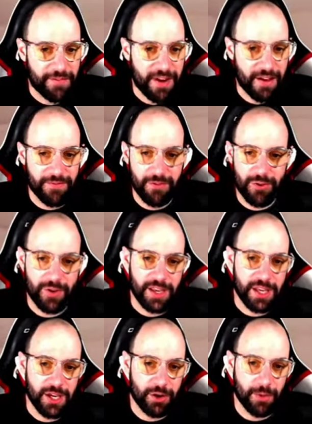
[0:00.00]
Frankfurt,
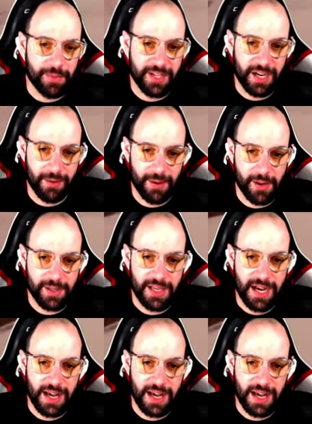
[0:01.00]
Europe servers